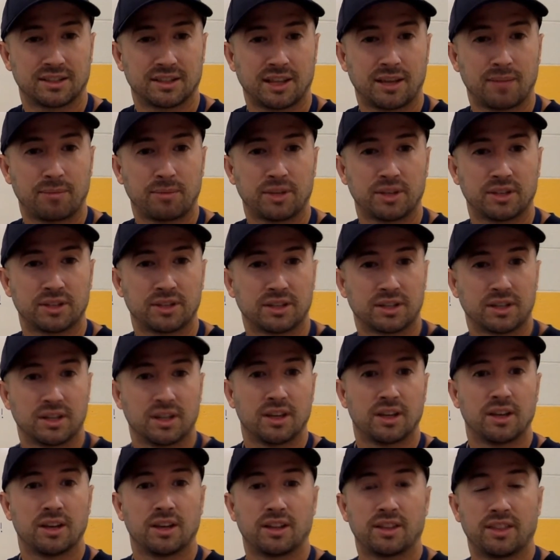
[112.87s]
That means
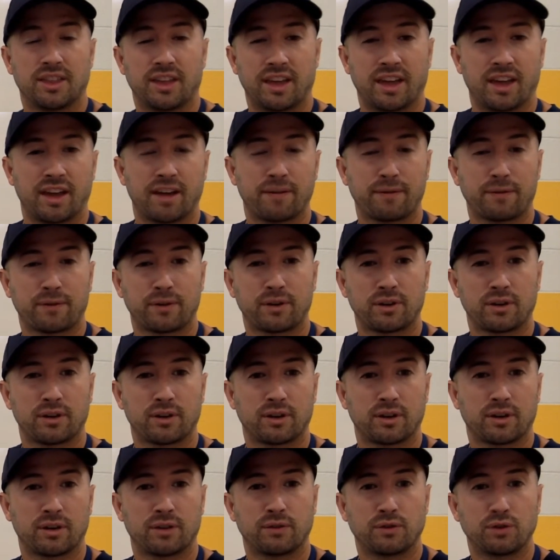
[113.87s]
the effort
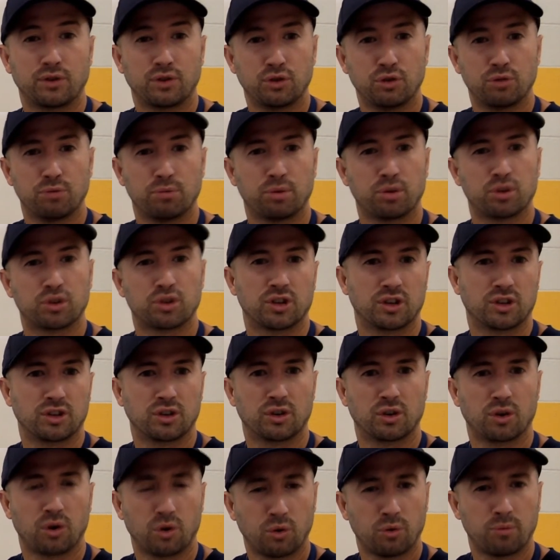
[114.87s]
of you pushing
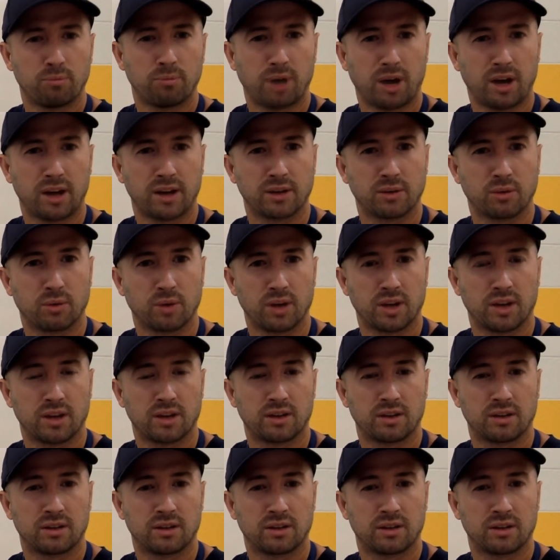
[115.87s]
your own body weight